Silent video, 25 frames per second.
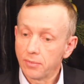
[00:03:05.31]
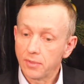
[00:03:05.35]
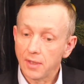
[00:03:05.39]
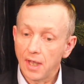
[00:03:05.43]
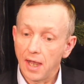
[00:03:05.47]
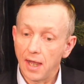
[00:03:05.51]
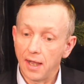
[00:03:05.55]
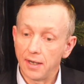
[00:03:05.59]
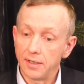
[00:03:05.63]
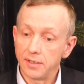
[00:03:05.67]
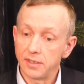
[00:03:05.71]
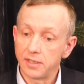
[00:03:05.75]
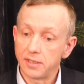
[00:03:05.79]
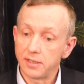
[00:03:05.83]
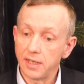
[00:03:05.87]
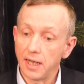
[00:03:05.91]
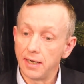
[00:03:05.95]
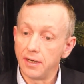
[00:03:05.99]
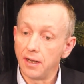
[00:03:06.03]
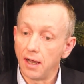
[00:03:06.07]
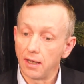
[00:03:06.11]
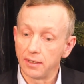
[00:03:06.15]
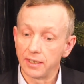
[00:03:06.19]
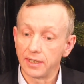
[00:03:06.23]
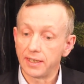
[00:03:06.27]
And then
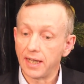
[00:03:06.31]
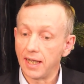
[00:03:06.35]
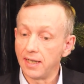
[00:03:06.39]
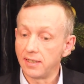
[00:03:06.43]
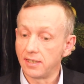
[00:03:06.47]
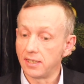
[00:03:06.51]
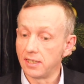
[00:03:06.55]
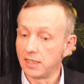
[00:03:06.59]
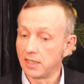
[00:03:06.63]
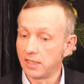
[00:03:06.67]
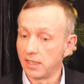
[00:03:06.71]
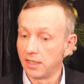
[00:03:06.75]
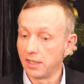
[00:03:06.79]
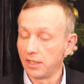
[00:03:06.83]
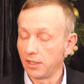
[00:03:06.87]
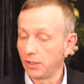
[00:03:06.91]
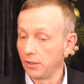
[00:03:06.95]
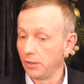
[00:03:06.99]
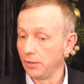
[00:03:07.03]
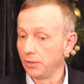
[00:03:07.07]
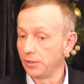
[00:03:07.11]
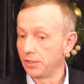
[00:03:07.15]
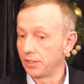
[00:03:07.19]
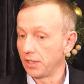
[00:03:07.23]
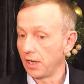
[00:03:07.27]
other cases
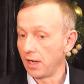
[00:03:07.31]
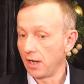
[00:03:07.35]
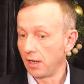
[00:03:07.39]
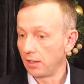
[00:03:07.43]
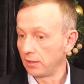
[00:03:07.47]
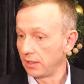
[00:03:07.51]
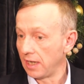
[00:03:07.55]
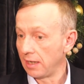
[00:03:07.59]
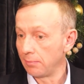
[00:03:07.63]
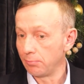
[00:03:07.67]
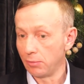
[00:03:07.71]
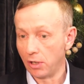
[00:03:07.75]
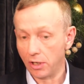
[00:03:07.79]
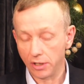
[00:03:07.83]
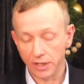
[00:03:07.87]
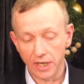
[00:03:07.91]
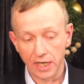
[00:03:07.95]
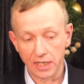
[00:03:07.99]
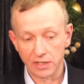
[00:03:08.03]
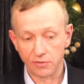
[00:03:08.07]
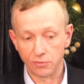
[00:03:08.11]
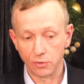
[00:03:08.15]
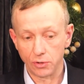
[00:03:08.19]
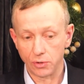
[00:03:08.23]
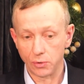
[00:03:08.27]
include, like a landmark
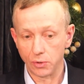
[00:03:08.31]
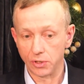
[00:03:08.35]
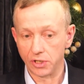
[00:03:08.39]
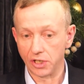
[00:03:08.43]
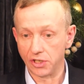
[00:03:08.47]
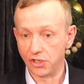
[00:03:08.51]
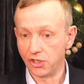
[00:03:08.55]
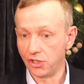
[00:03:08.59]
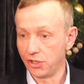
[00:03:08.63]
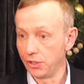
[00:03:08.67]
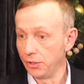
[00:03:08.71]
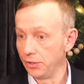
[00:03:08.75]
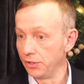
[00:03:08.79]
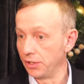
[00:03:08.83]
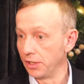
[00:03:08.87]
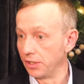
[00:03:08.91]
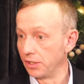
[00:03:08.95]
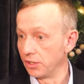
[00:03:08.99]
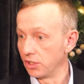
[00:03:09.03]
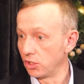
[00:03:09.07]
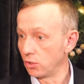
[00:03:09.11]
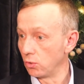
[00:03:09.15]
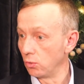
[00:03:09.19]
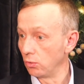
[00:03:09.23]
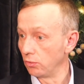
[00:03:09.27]
case for us was a
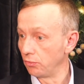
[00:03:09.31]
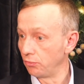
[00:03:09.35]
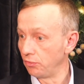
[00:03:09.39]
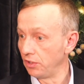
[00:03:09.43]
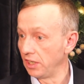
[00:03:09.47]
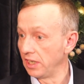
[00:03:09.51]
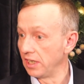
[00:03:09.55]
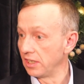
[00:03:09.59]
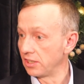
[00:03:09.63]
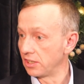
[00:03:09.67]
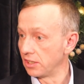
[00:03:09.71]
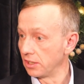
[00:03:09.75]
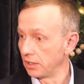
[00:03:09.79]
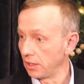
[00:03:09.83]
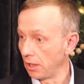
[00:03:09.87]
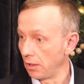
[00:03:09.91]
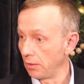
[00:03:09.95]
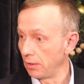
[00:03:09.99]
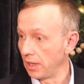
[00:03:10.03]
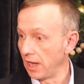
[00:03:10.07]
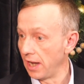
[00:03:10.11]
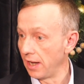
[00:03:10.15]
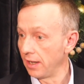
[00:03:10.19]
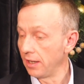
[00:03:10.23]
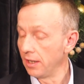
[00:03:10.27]
student called Felix de
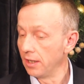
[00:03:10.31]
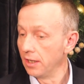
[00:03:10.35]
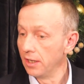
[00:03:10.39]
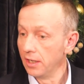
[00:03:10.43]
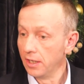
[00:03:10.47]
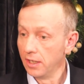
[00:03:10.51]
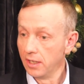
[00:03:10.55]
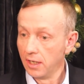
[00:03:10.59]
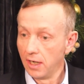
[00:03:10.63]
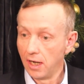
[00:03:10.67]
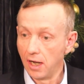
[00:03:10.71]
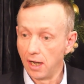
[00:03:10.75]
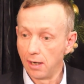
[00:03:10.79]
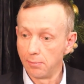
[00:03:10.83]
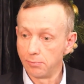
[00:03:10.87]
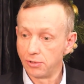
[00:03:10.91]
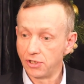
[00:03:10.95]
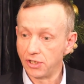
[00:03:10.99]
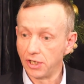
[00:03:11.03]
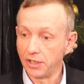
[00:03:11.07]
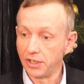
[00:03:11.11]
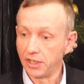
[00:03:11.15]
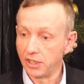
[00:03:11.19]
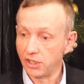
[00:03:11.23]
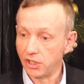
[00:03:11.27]
Gaulle,
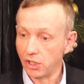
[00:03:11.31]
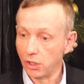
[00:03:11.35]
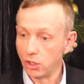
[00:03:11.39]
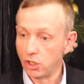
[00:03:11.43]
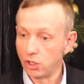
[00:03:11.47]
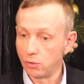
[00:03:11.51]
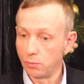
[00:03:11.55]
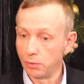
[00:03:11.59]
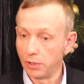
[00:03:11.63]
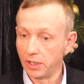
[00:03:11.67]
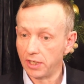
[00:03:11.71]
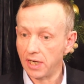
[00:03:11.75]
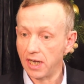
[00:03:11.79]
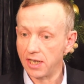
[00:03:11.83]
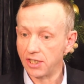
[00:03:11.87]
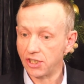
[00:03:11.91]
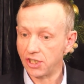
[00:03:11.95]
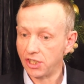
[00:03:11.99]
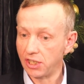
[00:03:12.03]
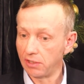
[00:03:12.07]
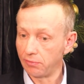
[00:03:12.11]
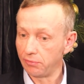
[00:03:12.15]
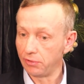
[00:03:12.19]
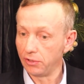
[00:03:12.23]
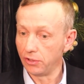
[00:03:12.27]
studying social work at
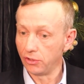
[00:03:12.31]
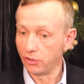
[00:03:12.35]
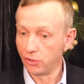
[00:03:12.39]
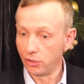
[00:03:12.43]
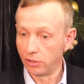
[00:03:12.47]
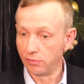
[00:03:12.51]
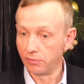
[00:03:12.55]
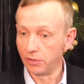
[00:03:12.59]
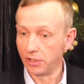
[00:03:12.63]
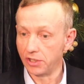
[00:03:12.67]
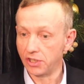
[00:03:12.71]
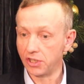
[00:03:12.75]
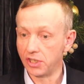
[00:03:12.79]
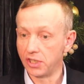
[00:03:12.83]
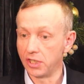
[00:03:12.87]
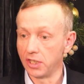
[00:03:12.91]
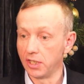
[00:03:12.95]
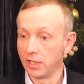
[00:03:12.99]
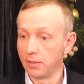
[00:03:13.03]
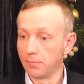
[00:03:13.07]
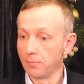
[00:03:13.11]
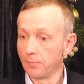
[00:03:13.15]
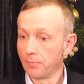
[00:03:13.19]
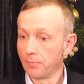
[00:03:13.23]
Sheffield University.